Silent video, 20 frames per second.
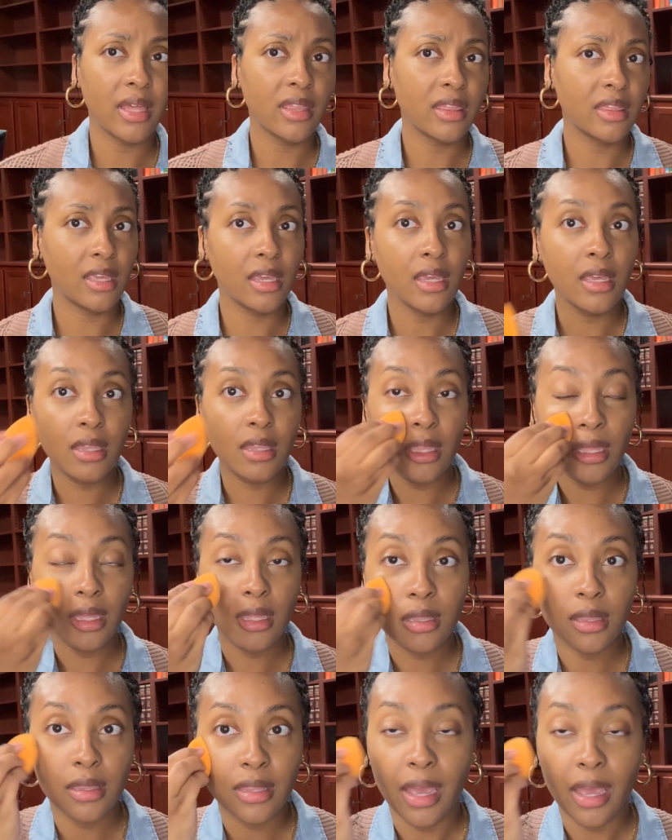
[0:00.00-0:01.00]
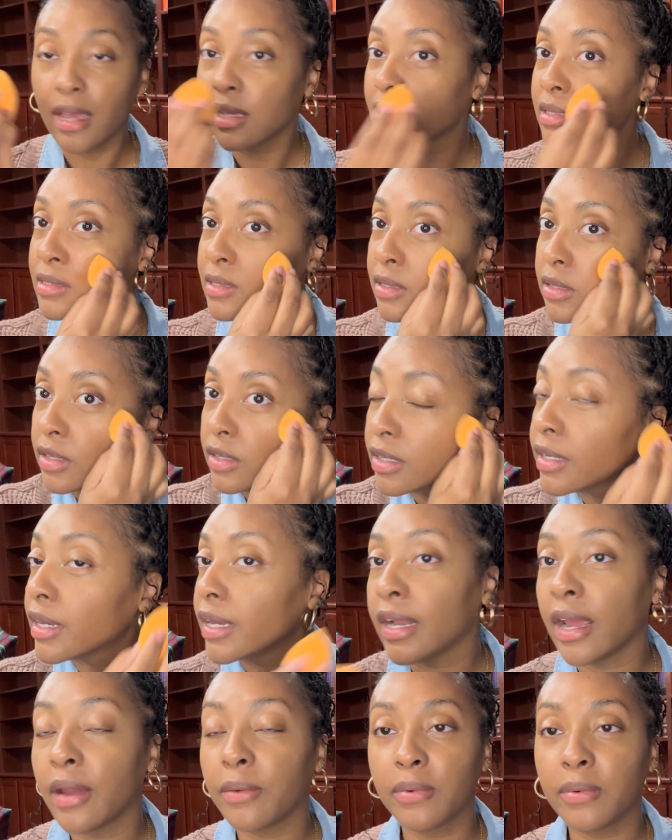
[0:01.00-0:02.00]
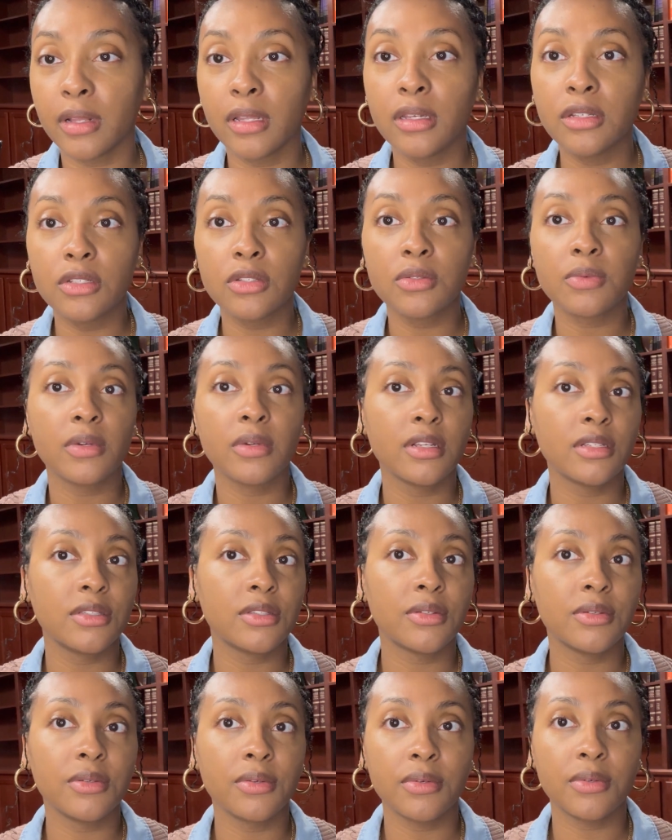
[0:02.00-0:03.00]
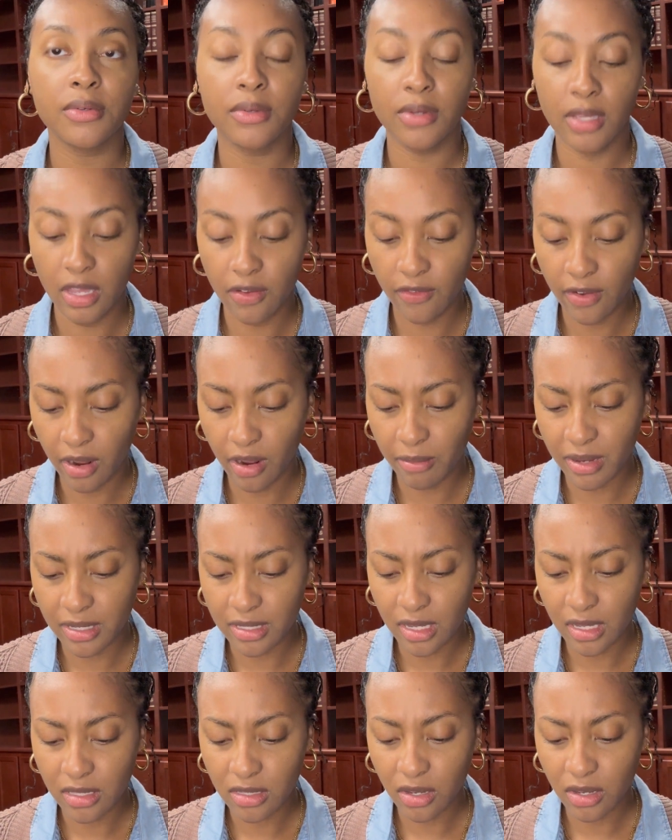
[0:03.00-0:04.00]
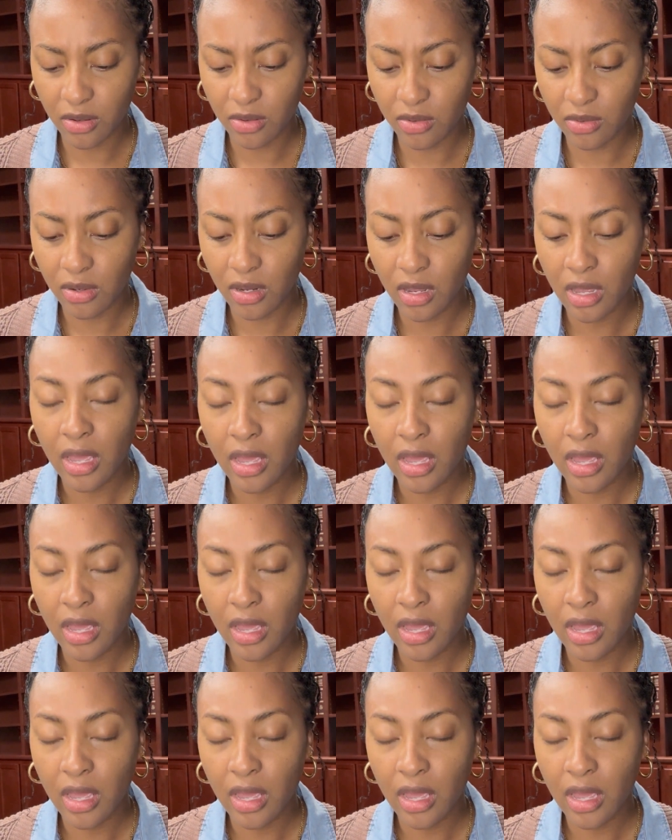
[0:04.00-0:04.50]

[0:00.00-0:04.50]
I think that's good. I really just wanted to even out my skin tone